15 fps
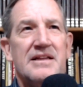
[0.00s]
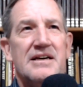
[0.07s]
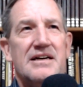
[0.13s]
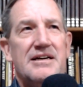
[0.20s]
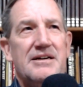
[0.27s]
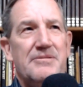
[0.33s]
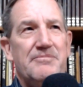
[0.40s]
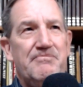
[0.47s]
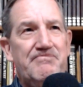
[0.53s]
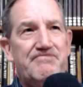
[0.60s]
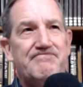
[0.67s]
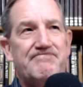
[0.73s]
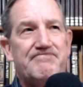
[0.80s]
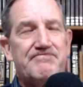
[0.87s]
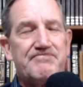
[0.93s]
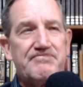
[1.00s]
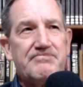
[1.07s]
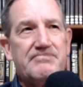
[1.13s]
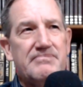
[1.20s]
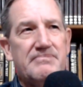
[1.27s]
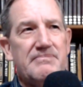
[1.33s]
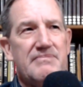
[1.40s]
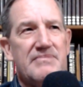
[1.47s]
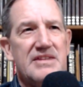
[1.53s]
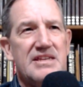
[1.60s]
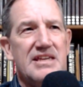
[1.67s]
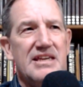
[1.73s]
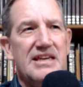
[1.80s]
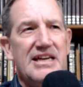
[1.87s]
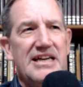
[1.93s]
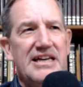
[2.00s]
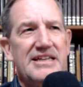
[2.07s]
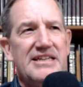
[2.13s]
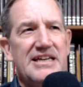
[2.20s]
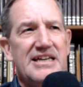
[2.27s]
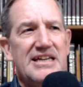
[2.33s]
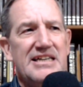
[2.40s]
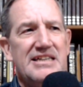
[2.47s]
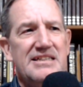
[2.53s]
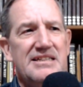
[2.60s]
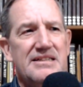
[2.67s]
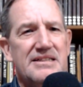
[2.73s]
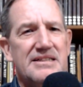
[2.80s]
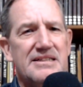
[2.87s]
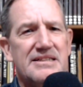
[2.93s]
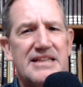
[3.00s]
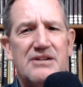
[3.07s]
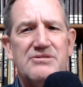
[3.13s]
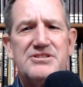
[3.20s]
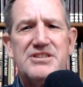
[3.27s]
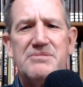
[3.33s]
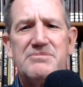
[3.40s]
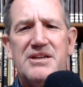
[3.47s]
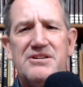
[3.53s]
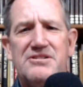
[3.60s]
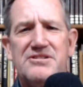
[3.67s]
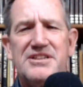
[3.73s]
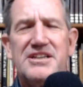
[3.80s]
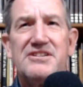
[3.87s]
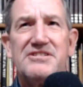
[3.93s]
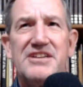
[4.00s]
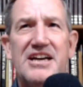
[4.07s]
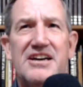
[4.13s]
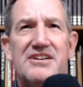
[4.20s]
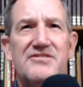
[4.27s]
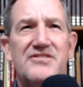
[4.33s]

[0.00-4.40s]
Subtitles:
And that was something I heard the other day on a